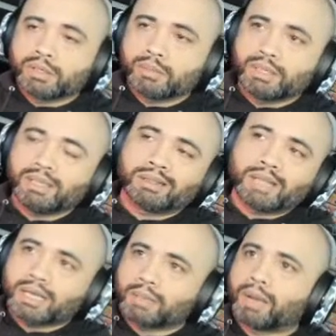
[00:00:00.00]
to be,
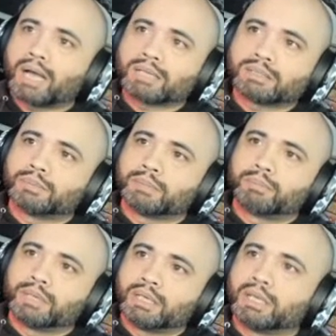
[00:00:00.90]
that could possibly
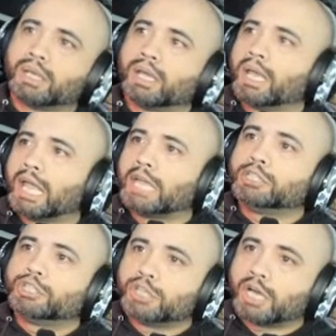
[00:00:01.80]
be a
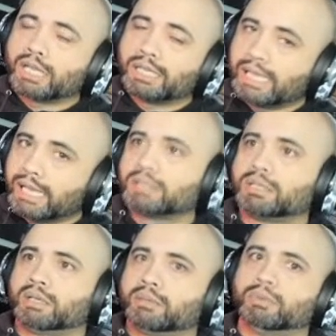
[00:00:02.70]

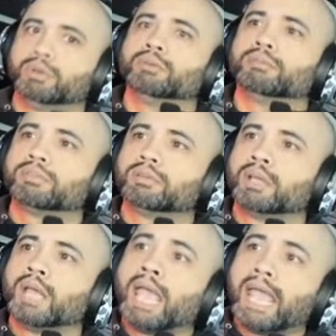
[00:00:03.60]
gigantic move.
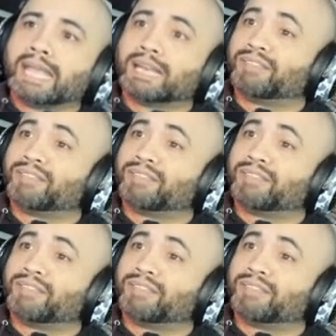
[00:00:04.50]
And if